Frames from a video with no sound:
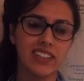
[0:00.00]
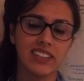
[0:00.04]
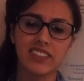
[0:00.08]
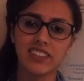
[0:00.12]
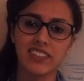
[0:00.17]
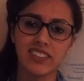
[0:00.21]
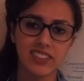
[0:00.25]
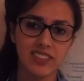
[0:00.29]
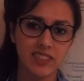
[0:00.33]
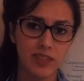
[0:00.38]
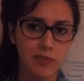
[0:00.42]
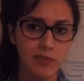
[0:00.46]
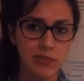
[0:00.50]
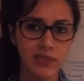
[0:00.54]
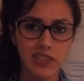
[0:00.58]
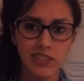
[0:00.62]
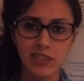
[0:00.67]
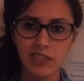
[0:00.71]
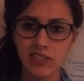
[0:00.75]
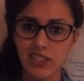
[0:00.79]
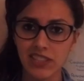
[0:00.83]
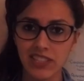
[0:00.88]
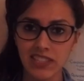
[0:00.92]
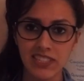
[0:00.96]
does
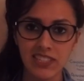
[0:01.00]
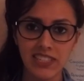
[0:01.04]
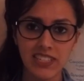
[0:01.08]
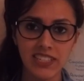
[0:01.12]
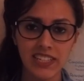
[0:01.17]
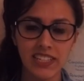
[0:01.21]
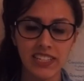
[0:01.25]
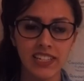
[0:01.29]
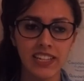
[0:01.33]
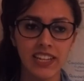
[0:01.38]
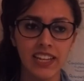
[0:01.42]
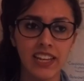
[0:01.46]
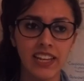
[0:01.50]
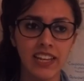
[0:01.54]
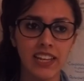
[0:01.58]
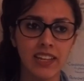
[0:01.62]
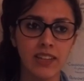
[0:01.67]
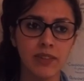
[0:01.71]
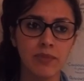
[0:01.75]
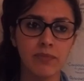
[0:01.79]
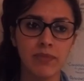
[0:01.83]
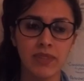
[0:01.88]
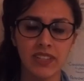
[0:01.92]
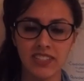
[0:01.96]
something to the
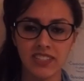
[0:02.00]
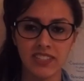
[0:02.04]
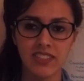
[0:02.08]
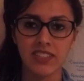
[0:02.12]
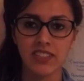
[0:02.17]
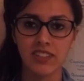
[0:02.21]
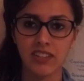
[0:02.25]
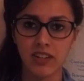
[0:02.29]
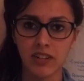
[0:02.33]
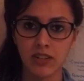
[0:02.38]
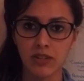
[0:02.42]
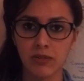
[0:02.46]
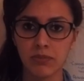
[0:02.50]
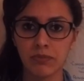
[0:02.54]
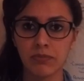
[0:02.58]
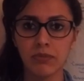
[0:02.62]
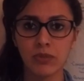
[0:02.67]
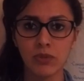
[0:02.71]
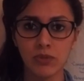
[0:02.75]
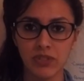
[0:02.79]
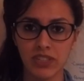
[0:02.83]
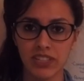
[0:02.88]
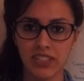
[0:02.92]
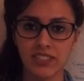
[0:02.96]
DNA, messes it up,
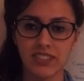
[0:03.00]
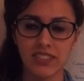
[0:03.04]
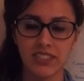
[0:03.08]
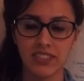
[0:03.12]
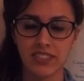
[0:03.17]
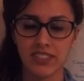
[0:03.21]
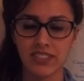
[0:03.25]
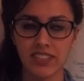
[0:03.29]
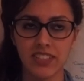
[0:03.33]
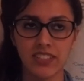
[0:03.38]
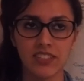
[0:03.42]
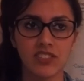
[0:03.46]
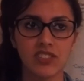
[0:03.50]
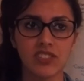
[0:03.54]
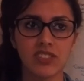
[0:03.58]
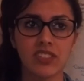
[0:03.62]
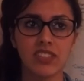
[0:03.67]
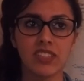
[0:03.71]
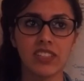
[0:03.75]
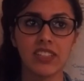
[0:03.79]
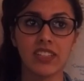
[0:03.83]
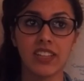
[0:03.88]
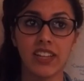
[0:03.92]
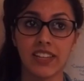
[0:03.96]
mutates it
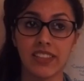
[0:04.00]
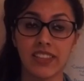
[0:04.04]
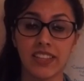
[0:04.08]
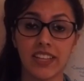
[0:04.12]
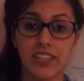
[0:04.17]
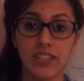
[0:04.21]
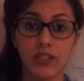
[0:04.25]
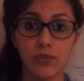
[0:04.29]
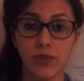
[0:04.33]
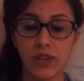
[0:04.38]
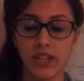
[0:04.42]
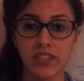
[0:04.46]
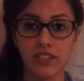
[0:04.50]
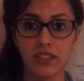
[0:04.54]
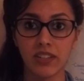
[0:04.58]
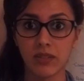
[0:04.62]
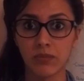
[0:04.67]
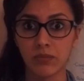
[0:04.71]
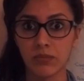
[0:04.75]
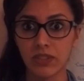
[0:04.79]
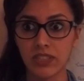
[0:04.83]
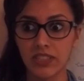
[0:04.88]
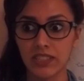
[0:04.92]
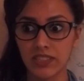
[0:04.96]
essentially, and then you end
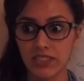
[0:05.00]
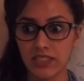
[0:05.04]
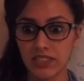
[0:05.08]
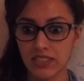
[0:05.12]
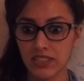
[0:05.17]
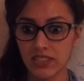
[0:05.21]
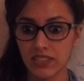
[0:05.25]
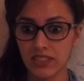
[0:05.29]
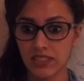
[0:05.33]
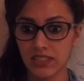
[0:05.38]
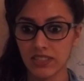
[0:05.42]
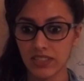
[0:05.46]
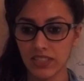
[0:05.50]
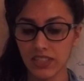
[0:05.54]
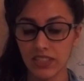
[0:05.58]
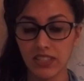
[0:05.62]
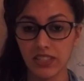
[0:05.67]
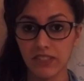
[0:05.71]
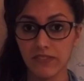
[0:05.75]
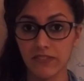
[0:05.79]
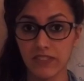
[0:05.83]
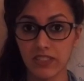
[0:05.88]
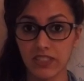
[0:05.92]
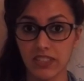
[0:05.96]
up with this T
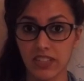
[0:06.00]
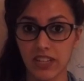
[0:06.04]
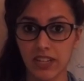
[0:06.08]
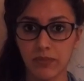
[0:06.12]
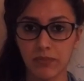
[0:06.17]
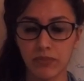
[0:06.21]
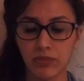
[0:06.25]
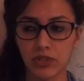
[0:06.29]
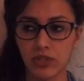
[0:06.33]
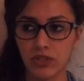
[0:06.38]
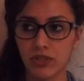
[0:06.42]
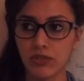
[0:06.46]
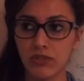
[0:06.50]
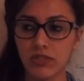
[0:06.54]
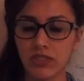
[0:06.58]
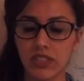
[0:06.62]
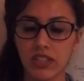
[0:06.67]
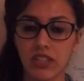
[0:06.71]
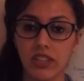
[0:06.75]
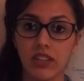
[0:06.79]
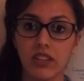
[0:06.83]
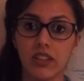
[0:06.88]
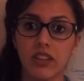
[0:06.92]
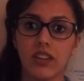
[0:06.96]
lymphocyte
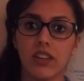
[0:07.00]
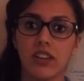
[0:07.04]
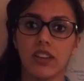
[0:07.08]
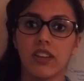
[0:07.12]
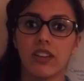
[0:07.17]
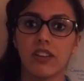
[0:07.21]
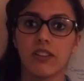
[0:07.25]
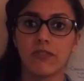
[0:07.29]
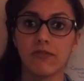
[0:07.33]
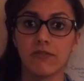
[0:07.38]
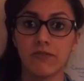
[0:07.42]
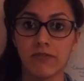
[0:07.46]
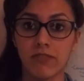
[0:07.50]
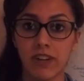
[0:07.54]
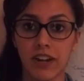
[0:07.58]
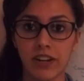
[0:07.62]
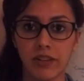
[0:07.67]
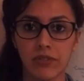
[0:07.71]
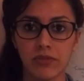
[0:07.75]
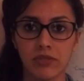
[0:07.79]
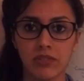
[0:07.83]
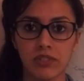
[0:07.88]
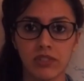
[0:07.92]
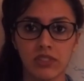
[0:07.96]
producing
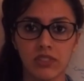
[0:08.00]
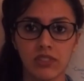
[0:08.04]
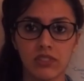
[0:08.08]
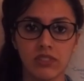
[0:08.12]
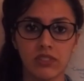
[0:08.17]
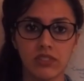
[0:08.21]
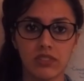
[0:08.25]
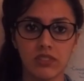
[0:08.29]
viral